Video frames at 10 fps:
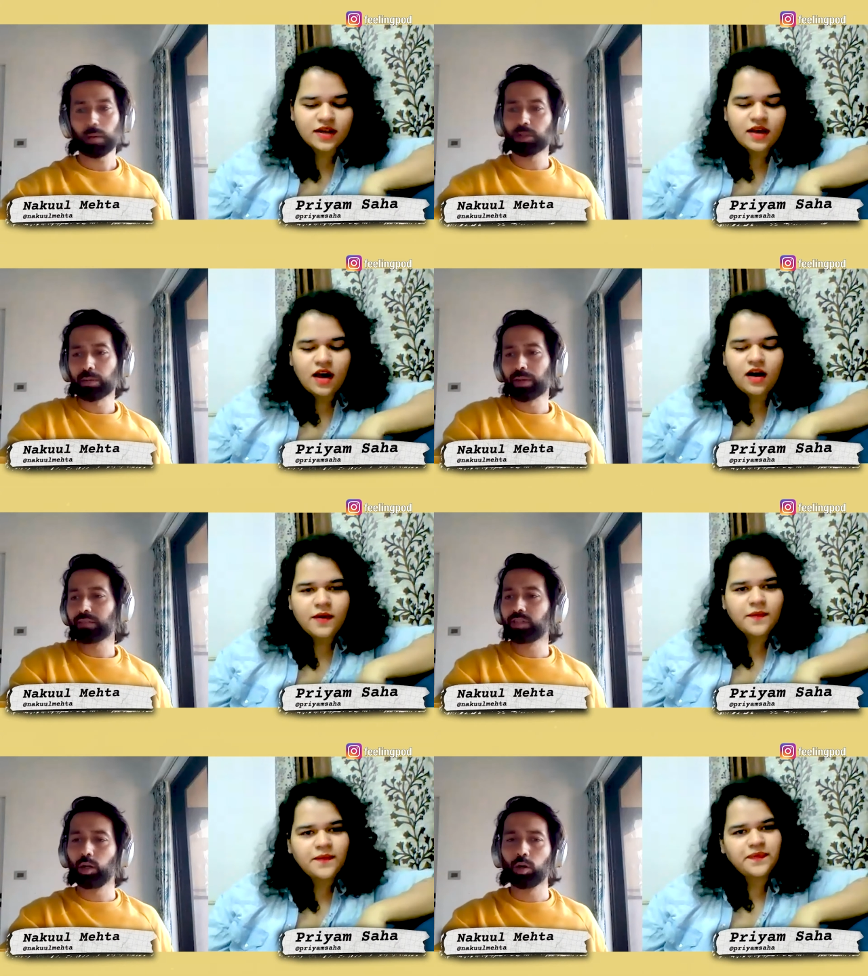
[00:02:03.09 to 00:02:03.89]
Speaker 1: Yeah, because
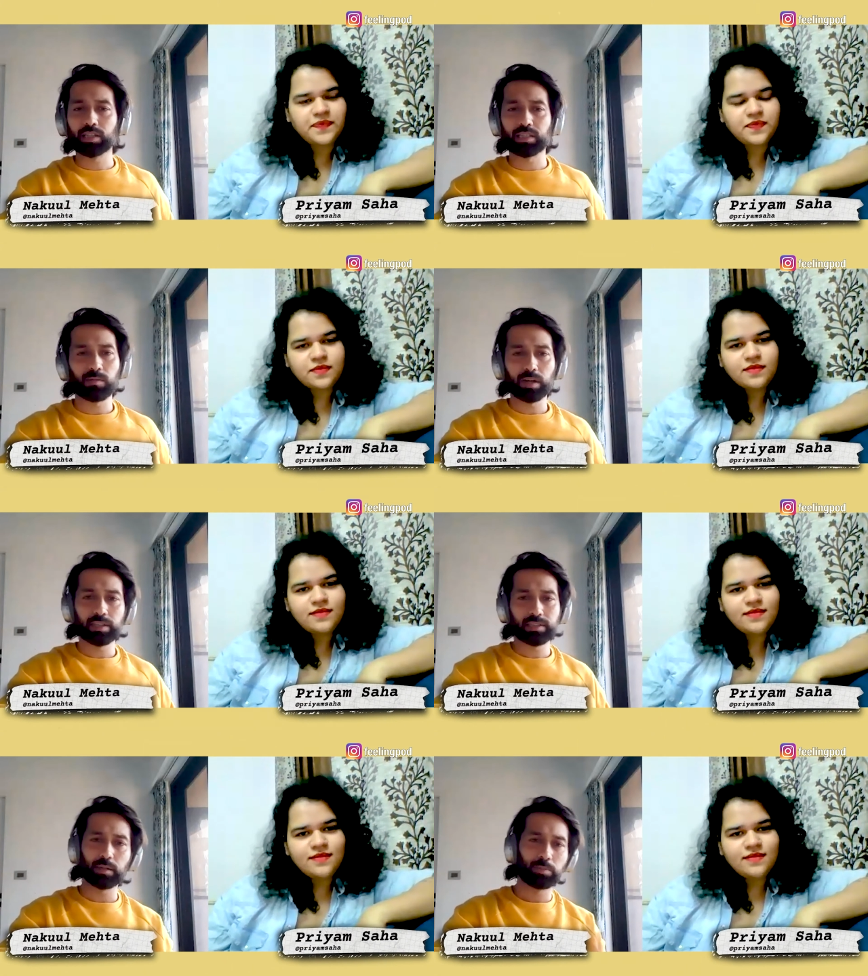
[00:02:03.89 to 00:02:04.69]
sometimes you look at someone
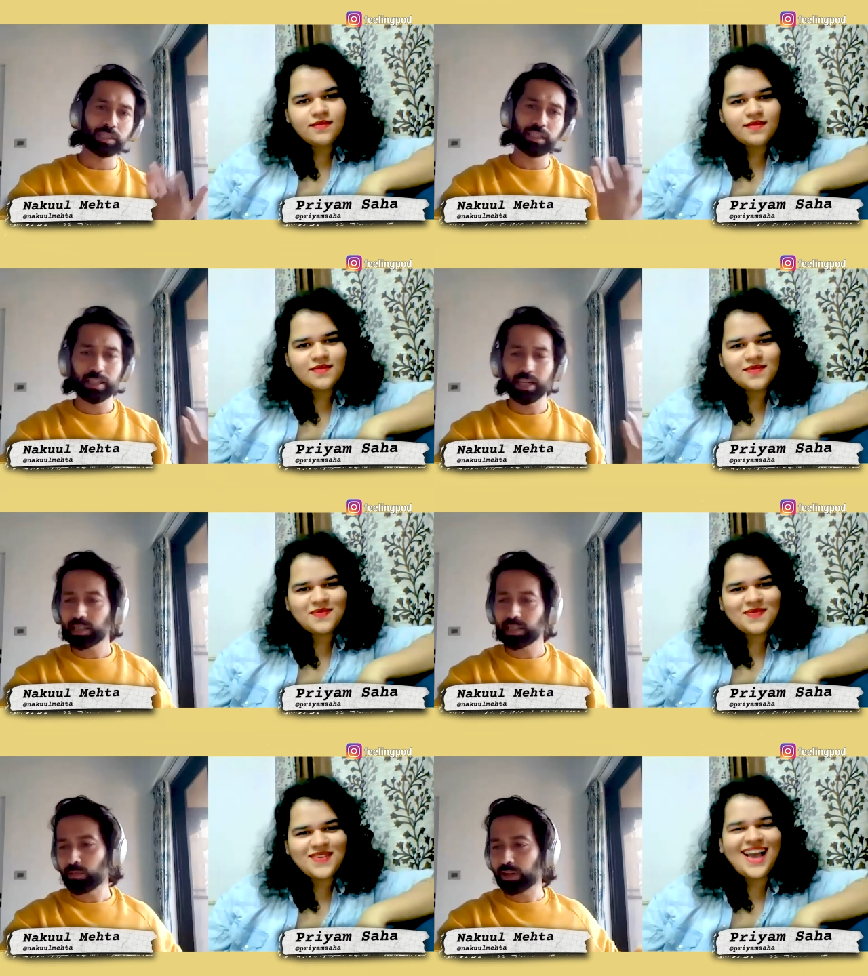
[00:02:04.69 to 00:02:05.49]
else and appreciate that
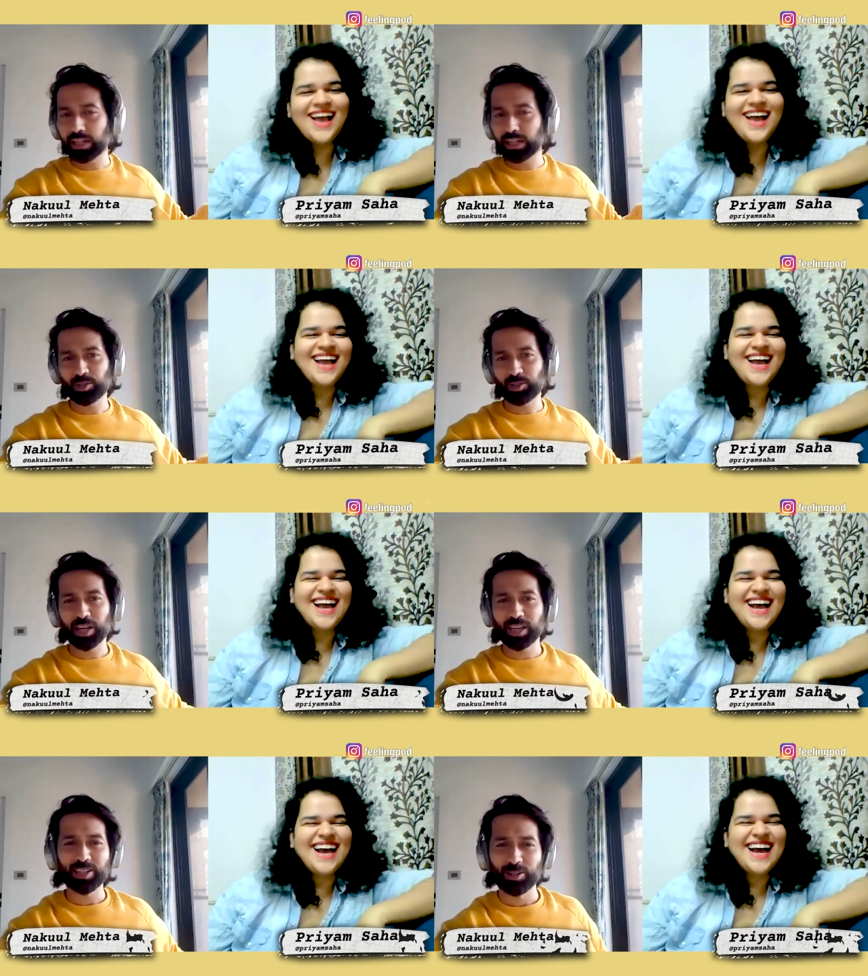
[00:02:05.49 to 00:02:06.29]
someone else
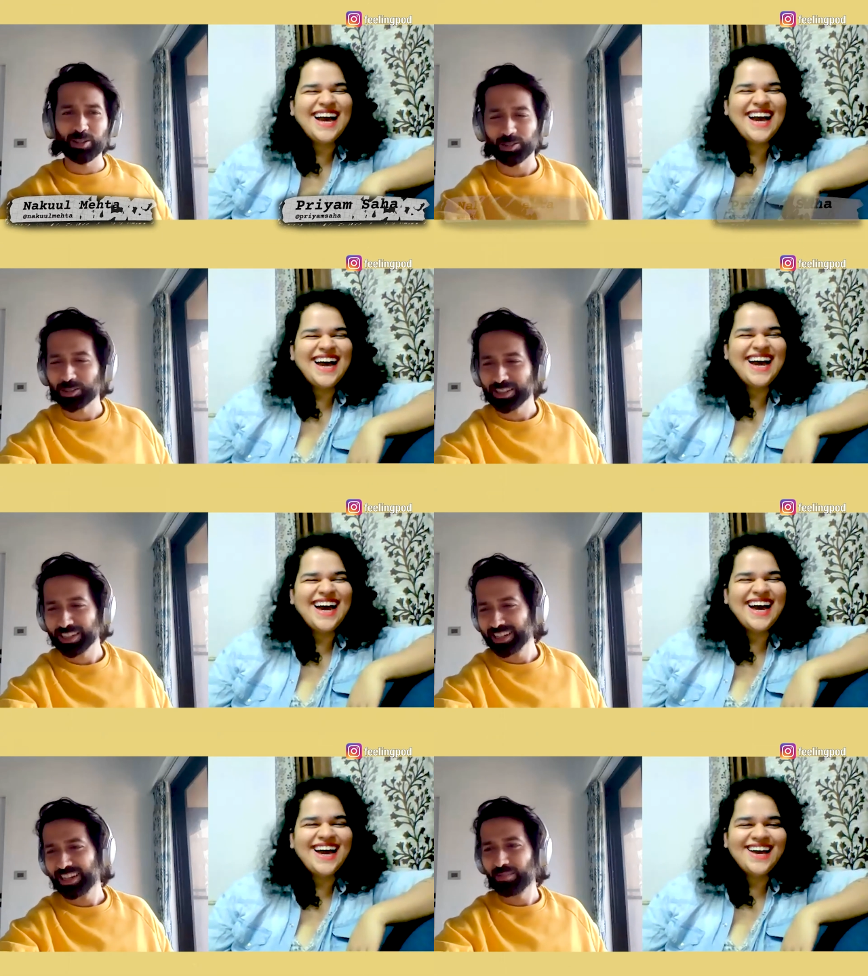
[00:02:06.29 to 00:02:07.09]
together also.
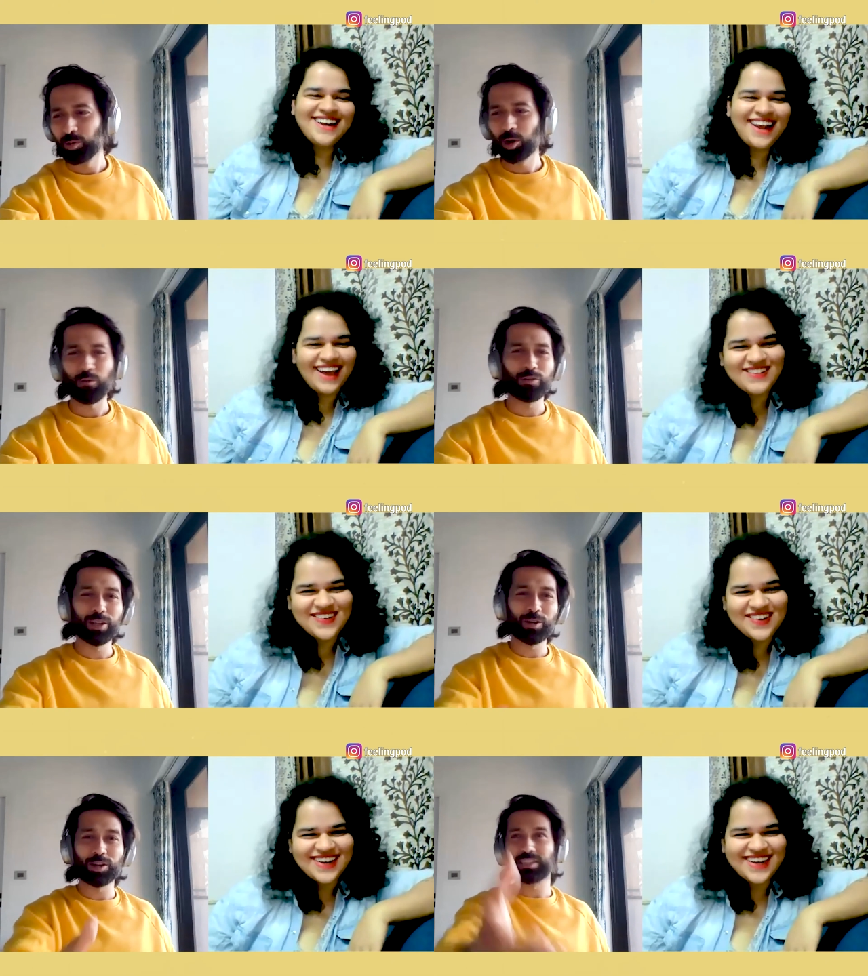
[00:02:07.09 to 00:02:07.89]
More nice. Often
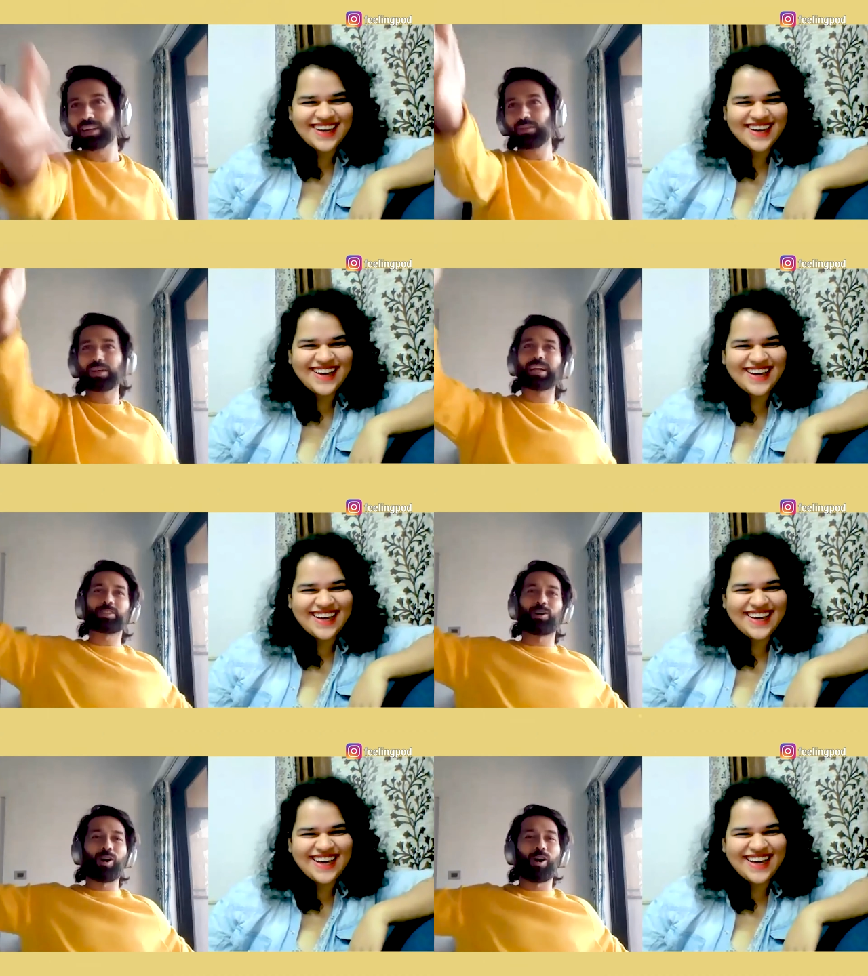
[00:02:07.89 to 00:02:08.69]
not, generally, that's
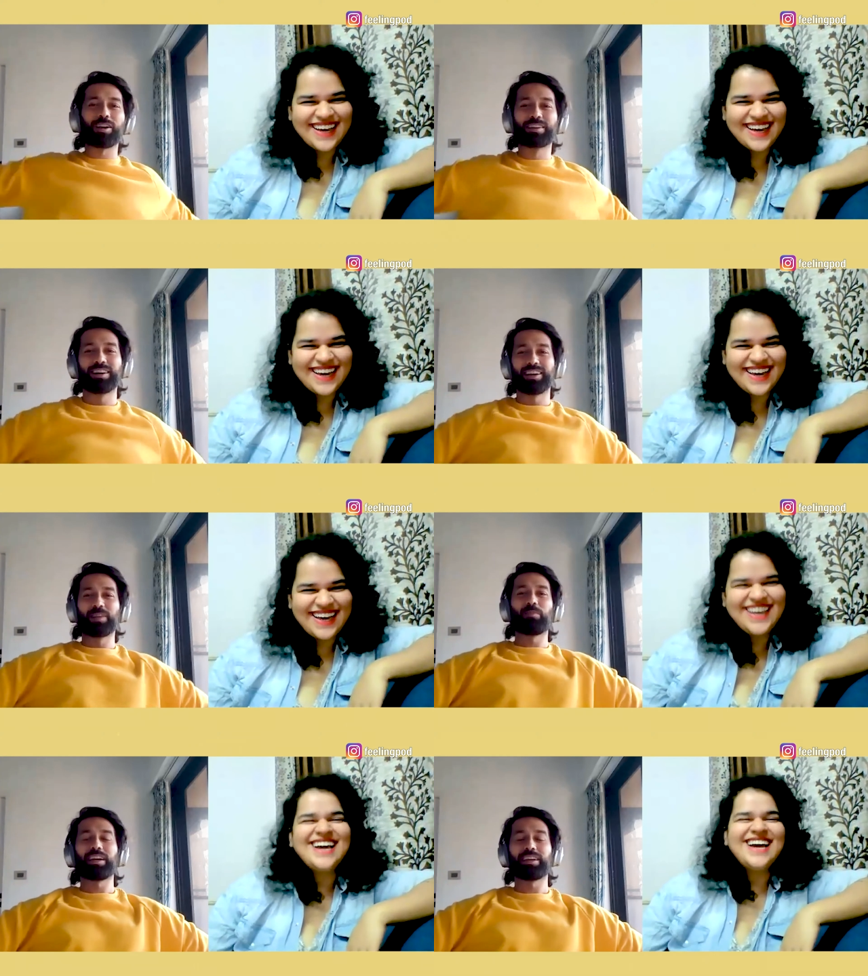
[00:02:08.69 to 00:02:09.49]
a hot girl. I'm
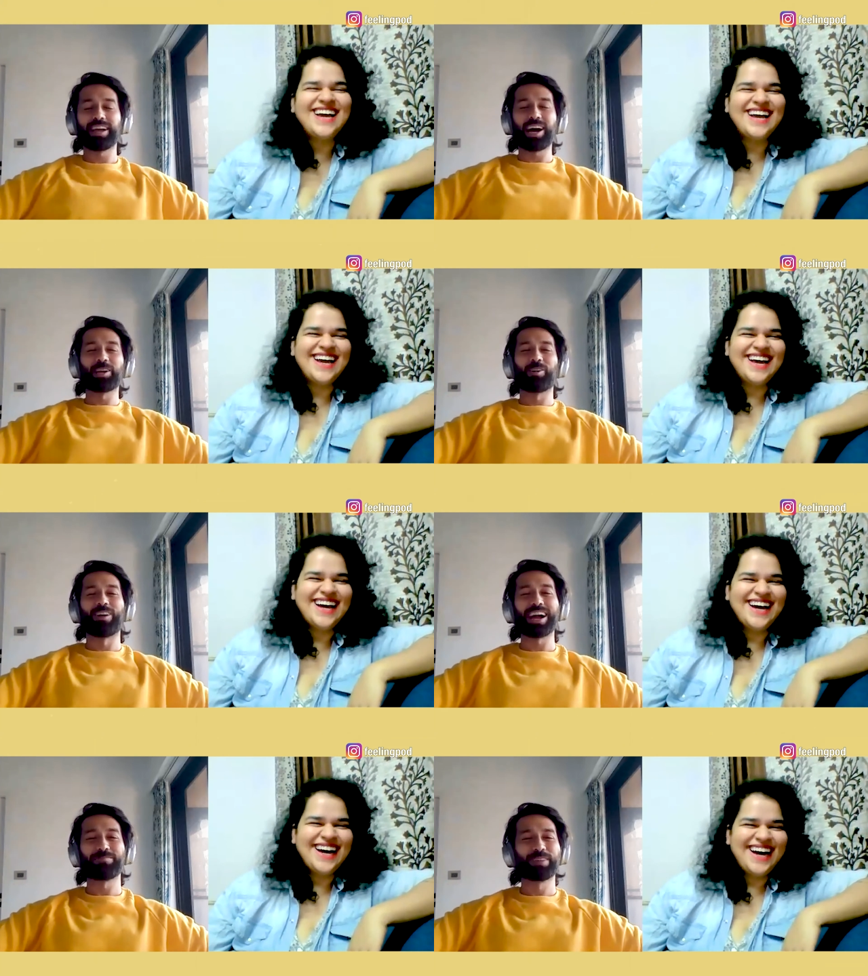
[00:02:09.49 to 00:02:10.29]
like, yeah, you're
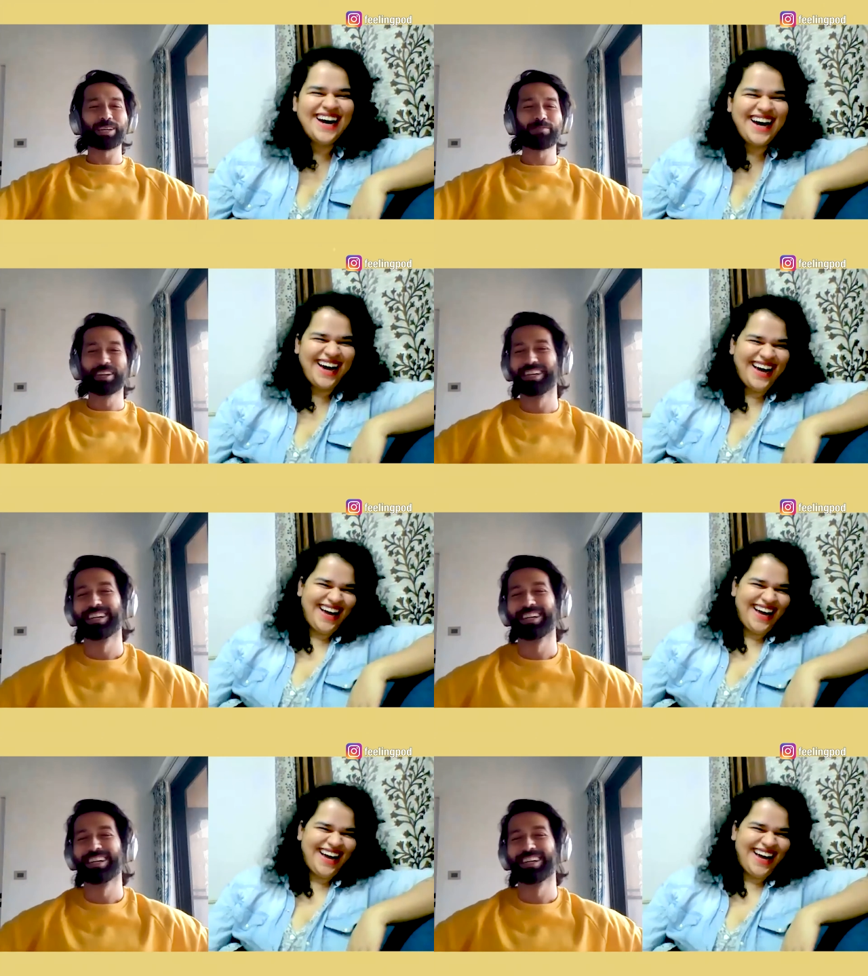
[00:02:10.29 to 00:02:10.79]
right, babe.